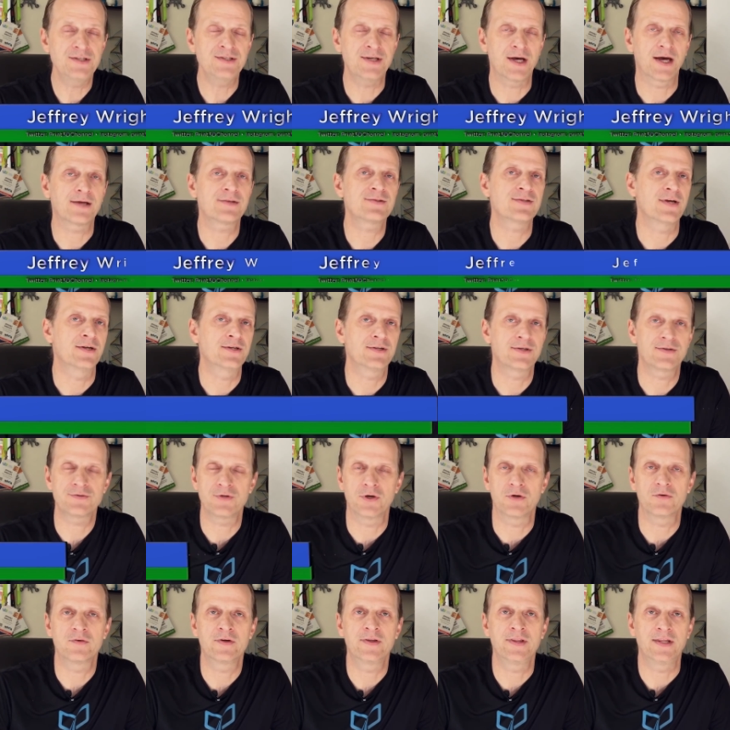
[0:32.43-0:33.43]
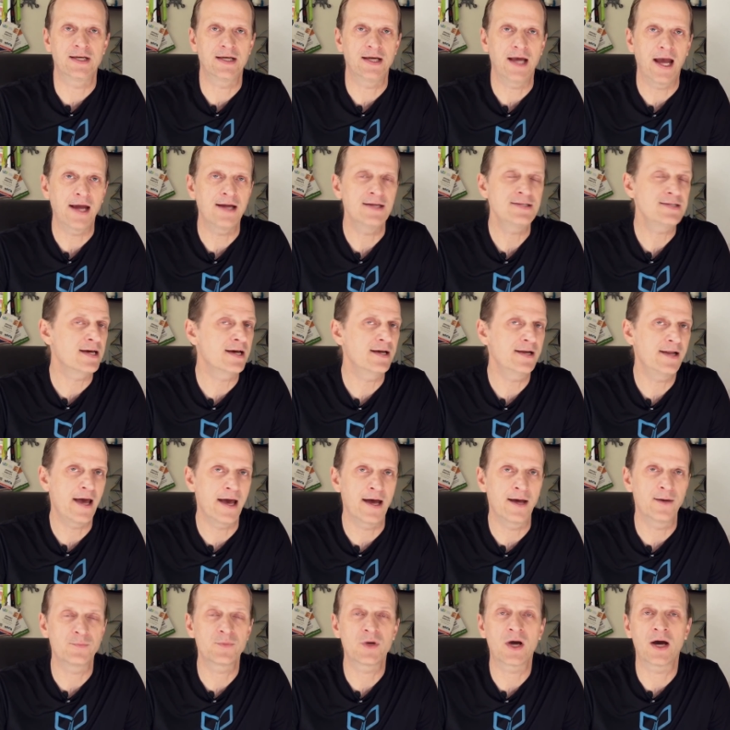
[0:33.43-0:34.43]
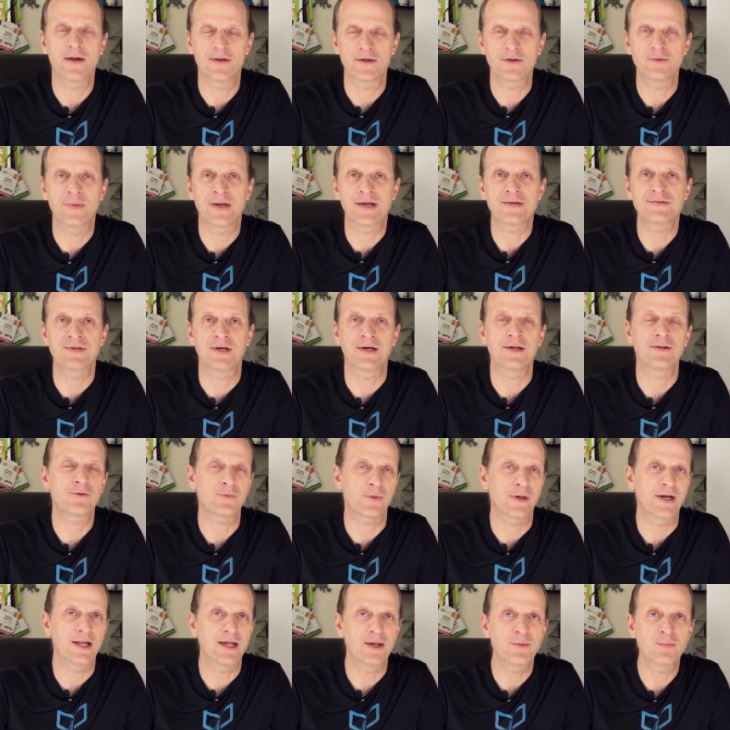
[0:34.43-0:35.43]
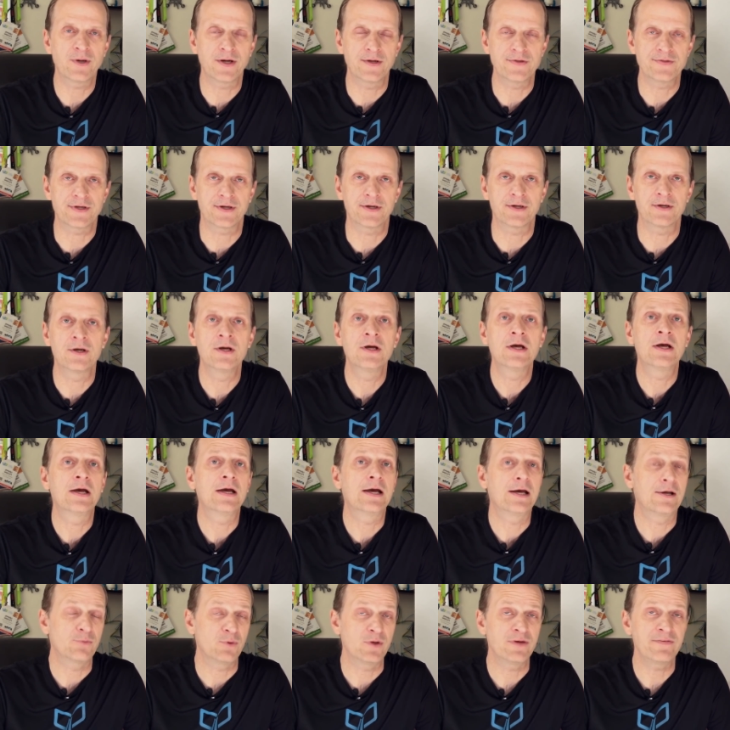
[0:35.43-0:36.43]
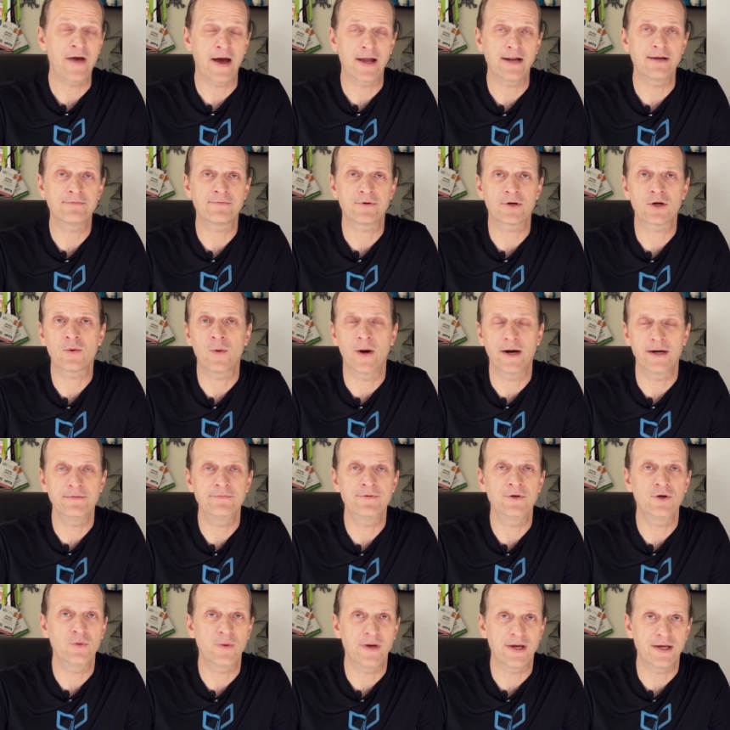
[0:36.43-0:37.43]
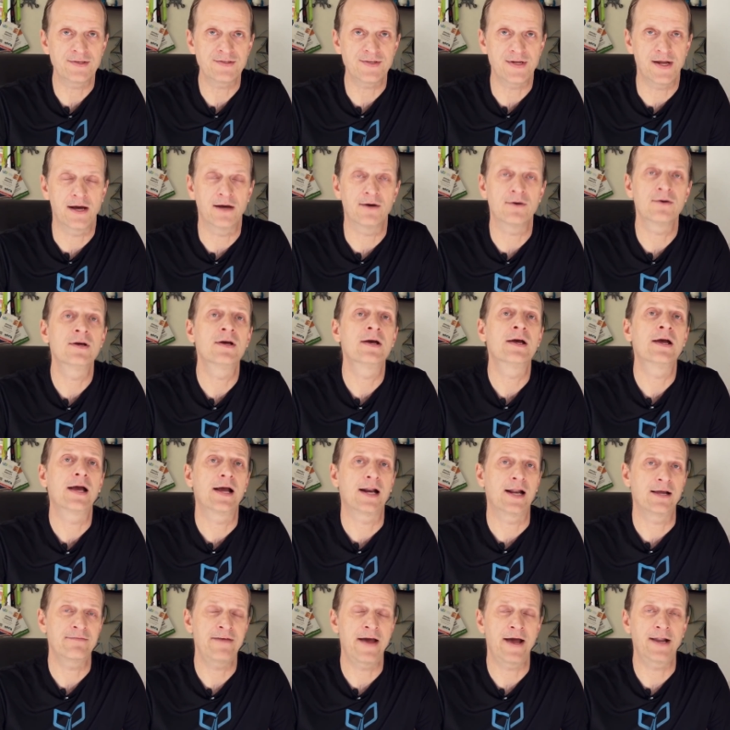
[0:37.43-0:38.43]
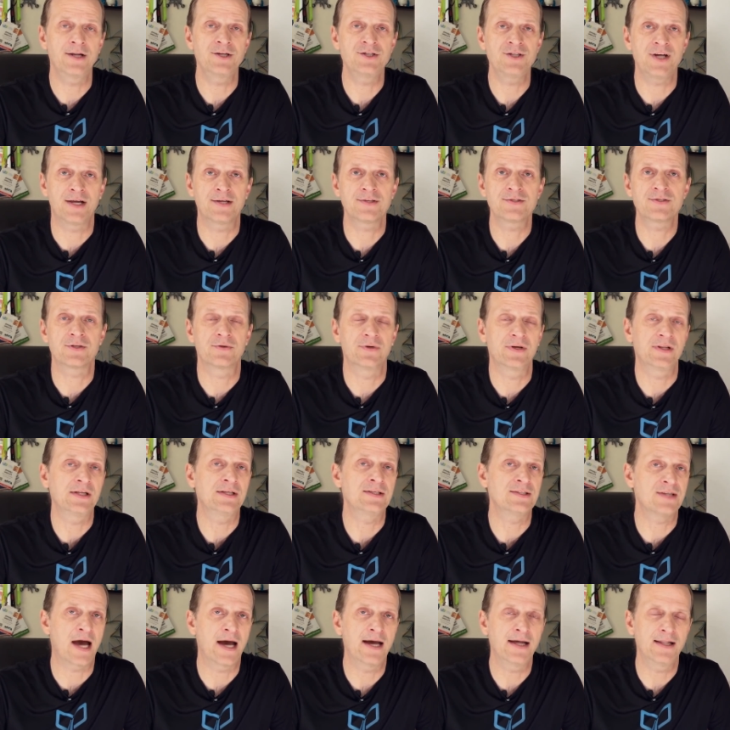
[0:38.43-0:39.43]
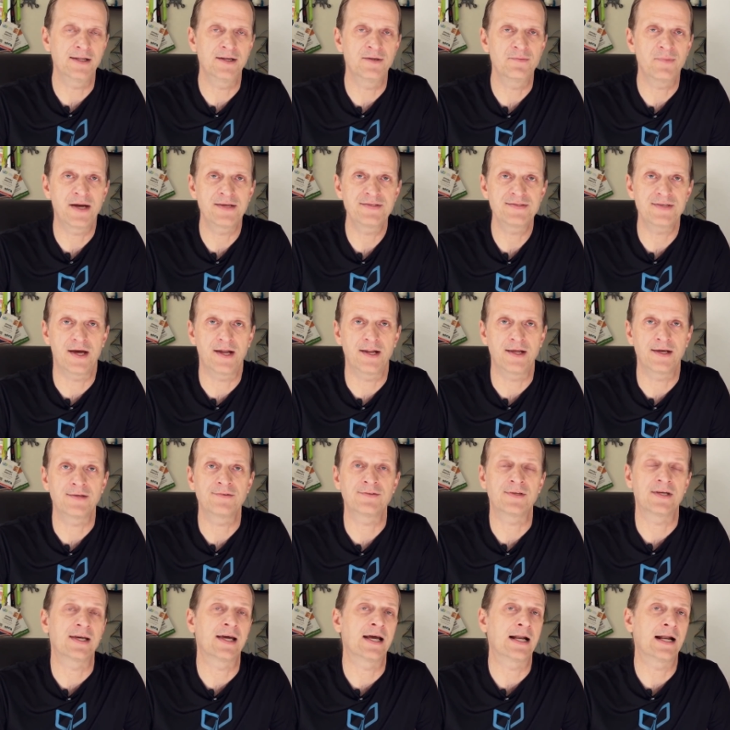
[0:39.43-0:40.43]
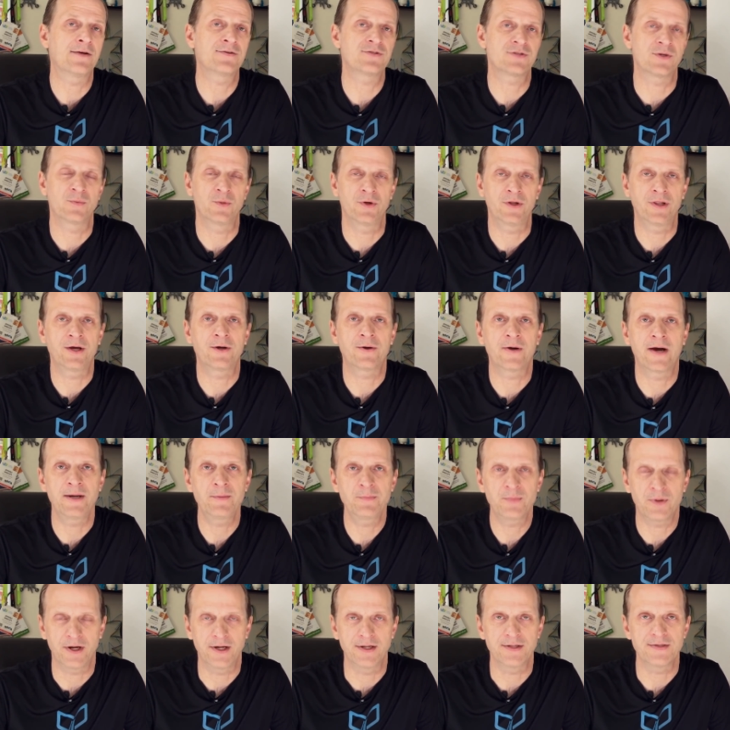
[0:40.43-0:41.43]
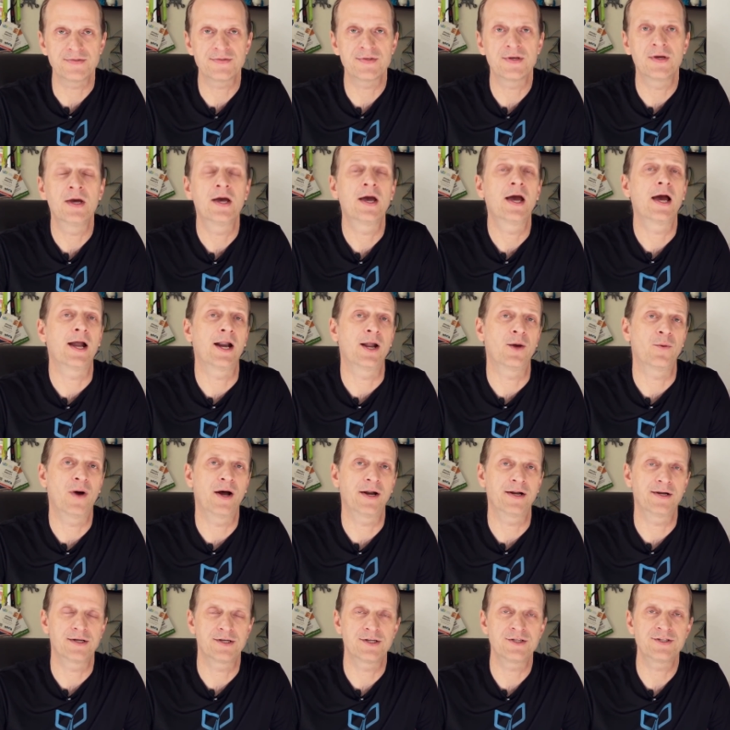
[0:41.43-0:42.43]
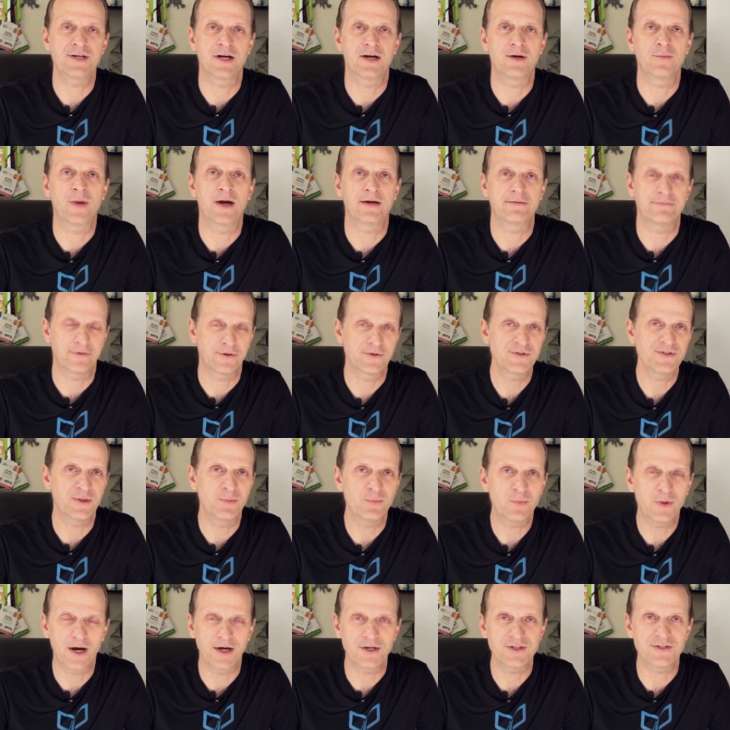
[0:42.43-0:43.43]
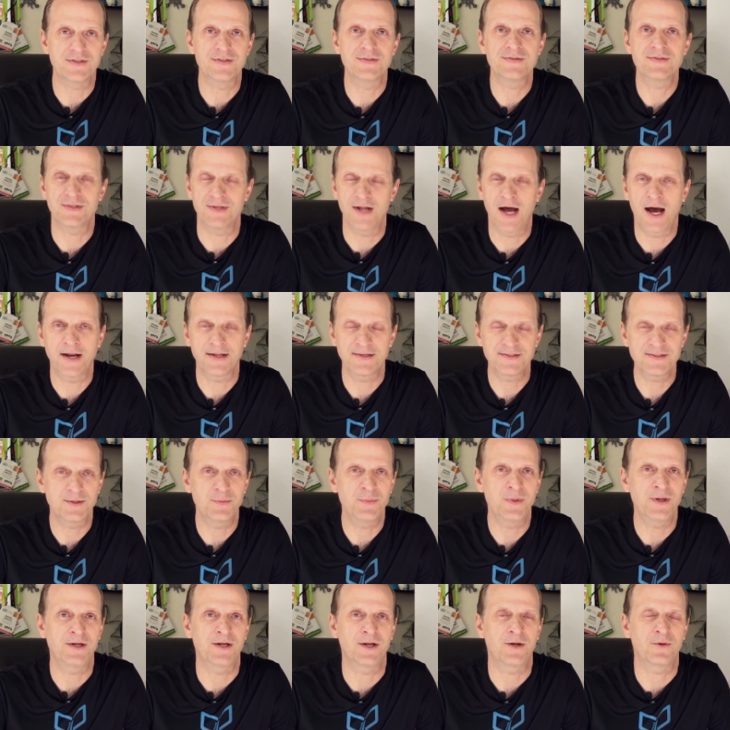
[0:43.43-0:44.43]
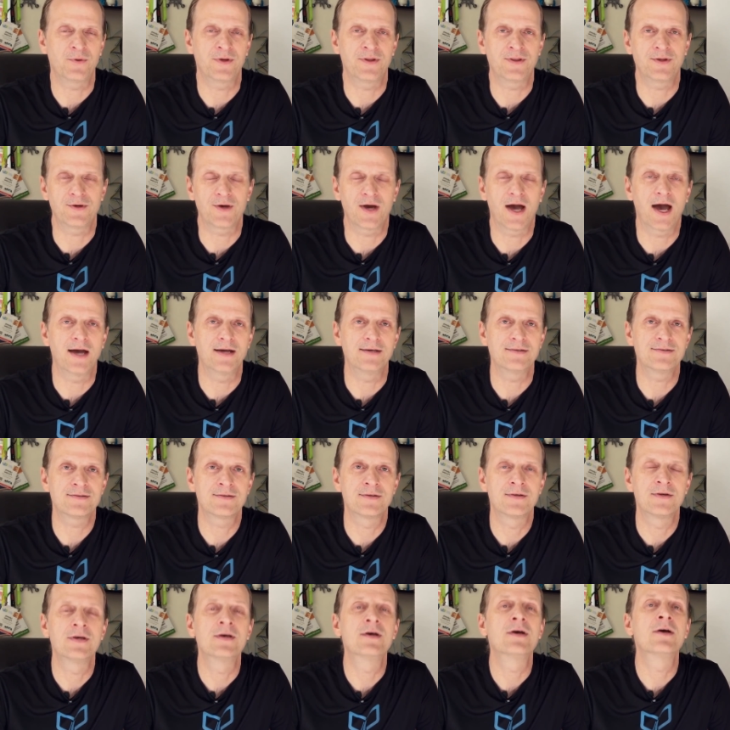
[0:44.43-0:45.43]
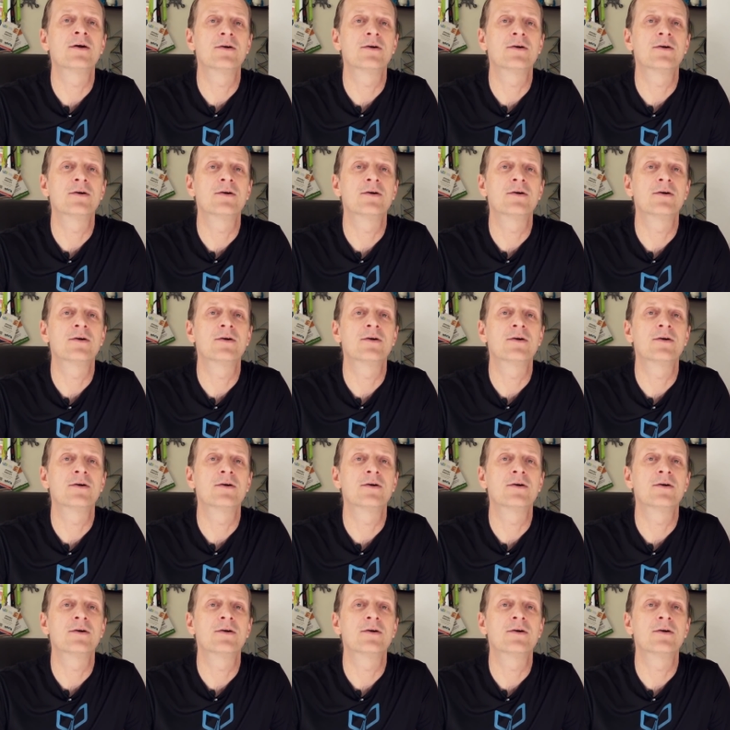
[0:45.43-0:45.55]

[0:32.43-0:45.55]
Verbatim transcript: Geeetech sent us over the A10M Color Mixing 3D printer, and we've had it for quite a few weeks now, and I've had a chance to really dial in my settings and get out some really great prints, and I wanted to share my first impressions and honest opinion with you guys.